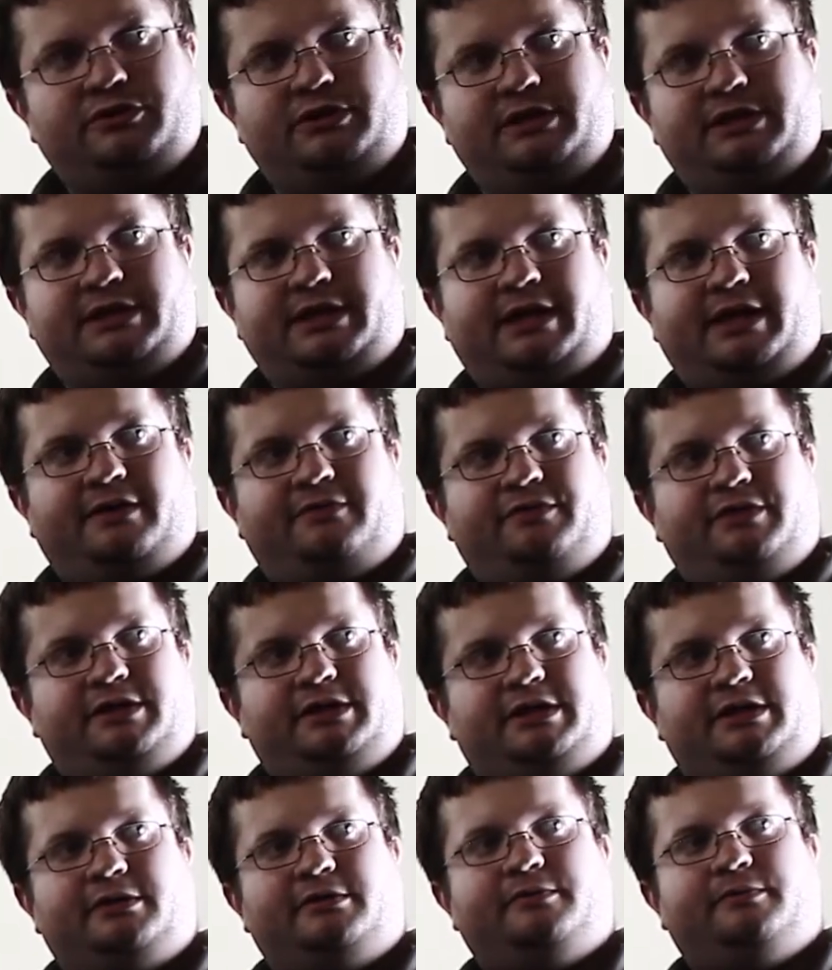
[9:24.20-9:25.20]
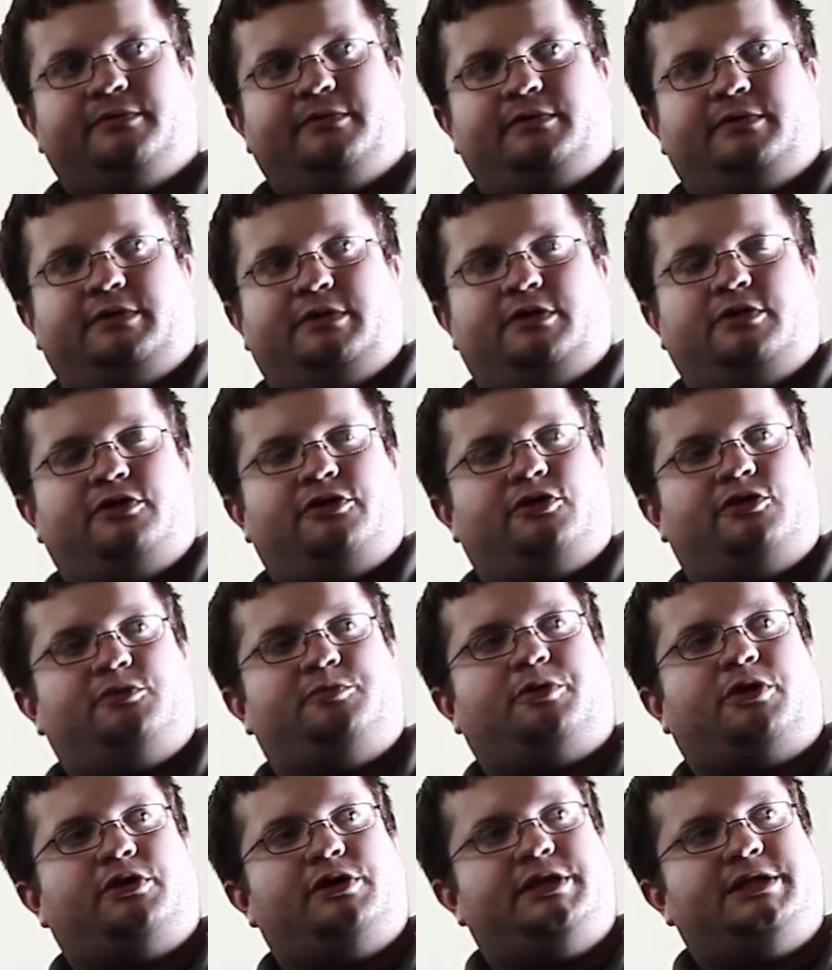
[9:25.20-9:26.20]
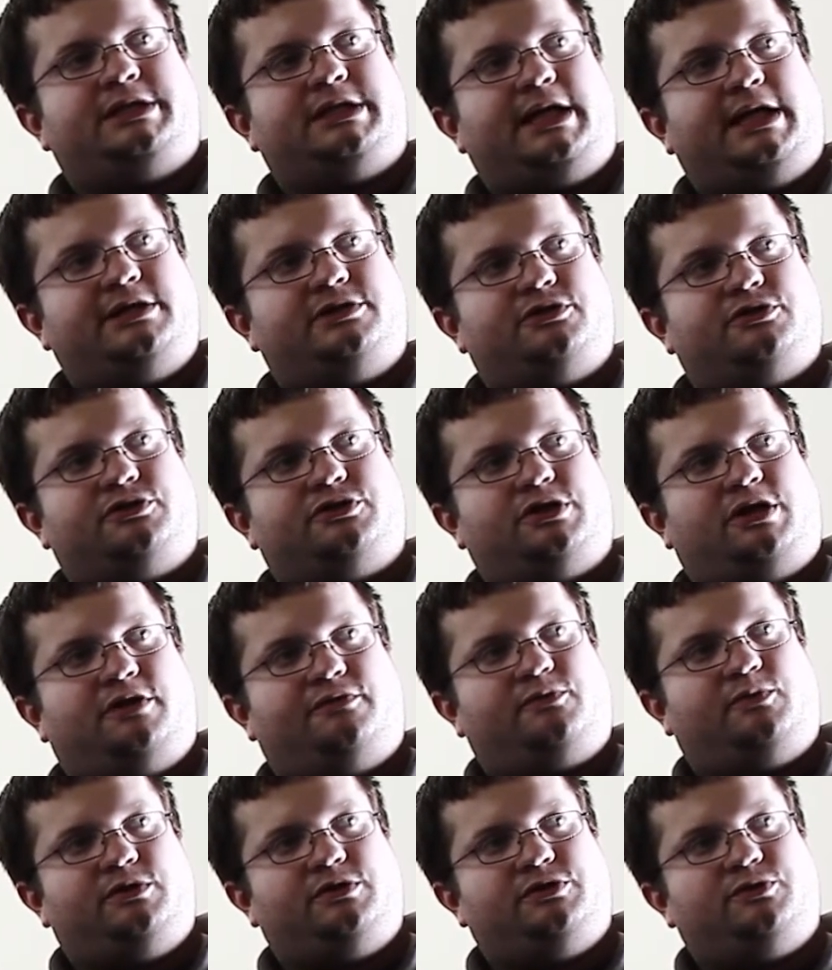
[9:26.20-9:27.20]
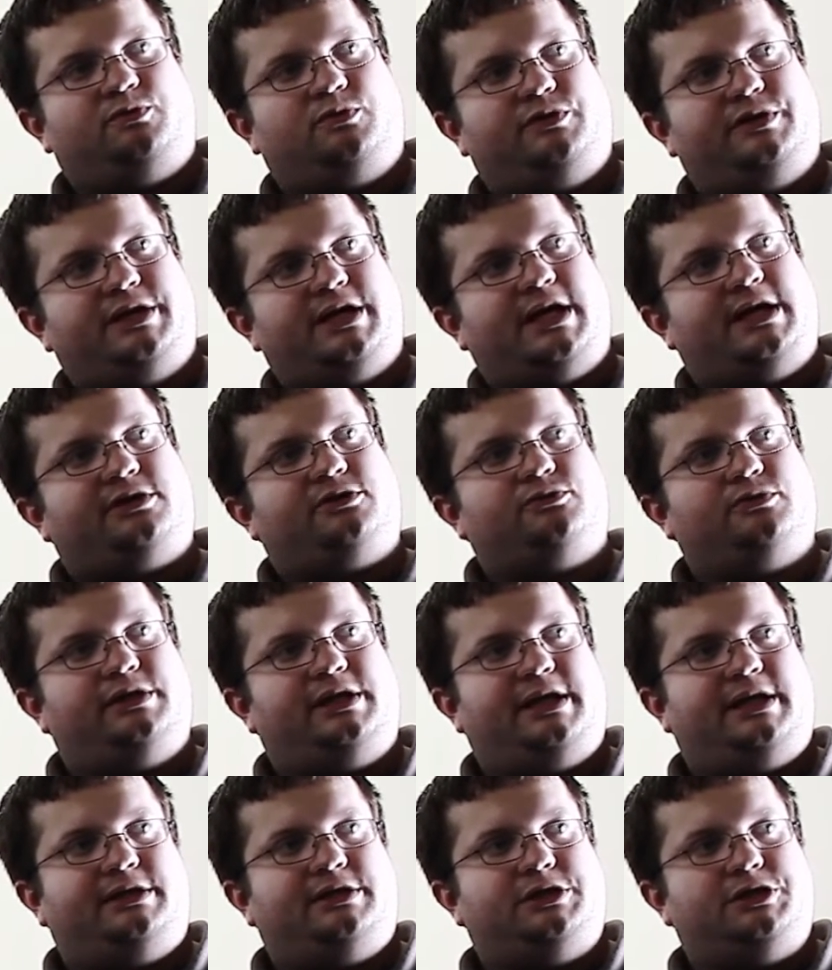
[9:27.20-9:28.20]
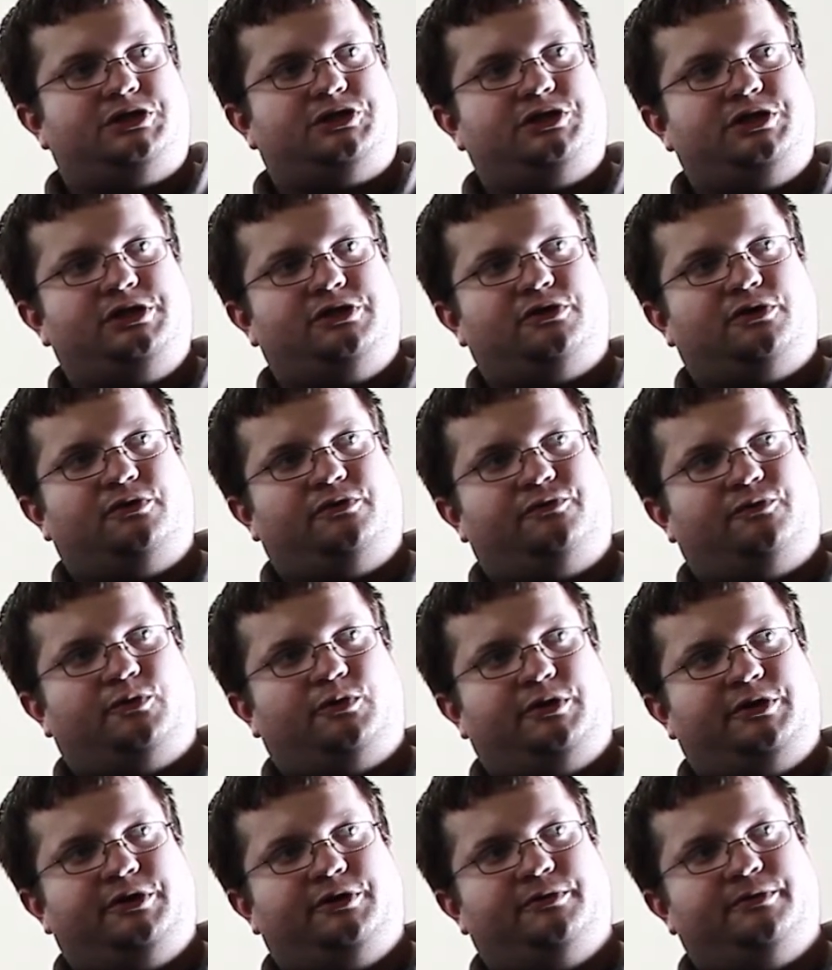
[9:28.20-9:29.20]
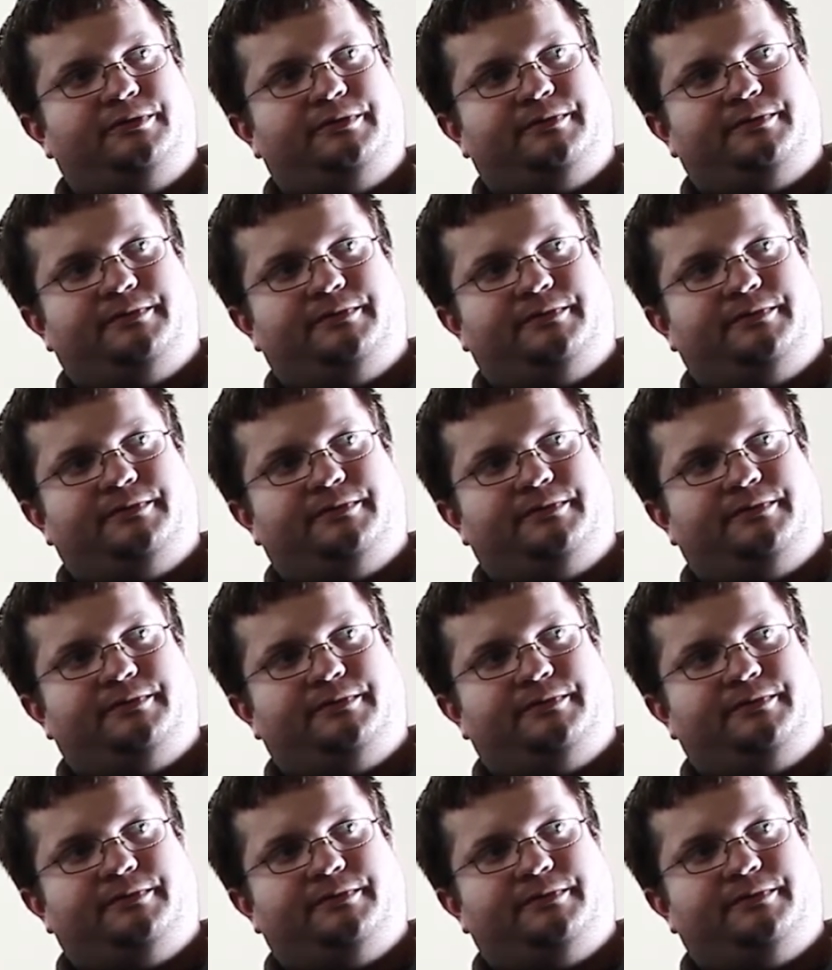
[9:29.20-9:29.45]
you need to have in there. Third party slicer softwares will not create this G code for you.